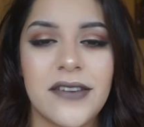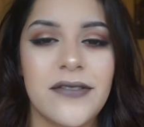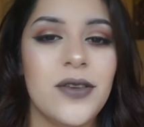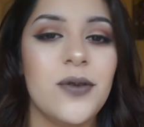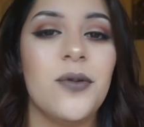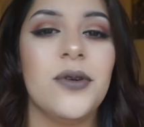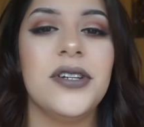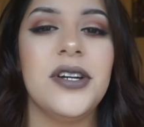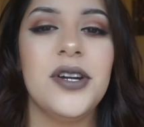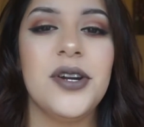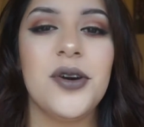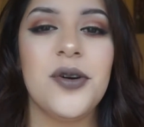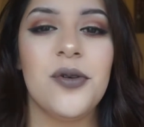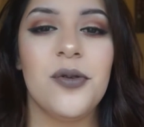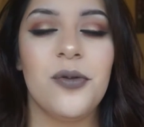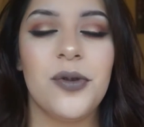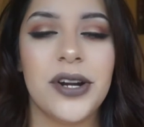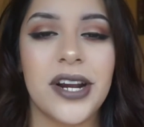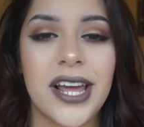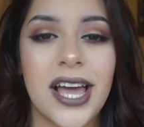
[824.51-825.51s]
If you want to
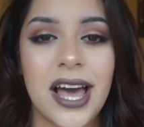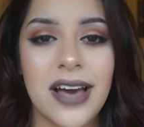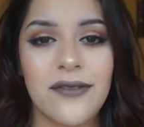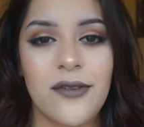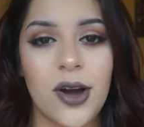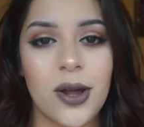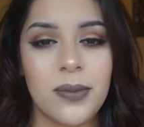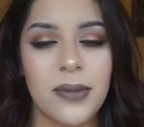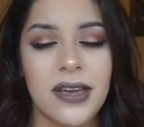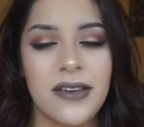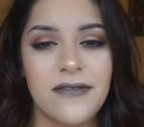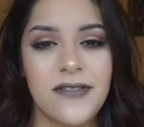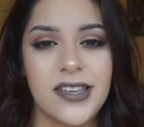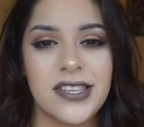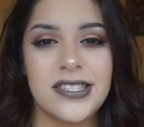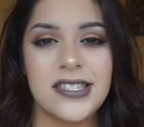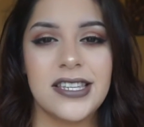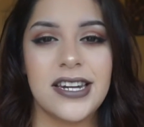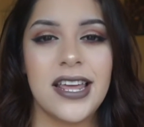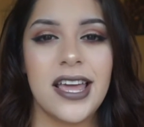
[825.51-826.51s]
know what I have on my
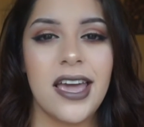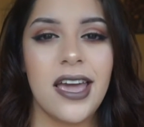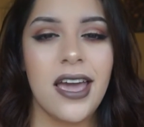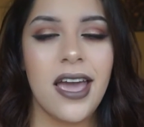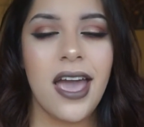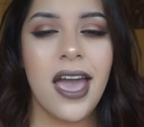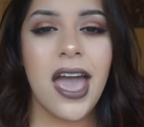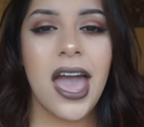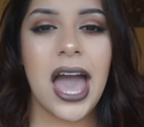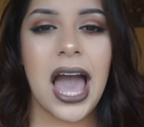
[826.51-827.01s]
face today,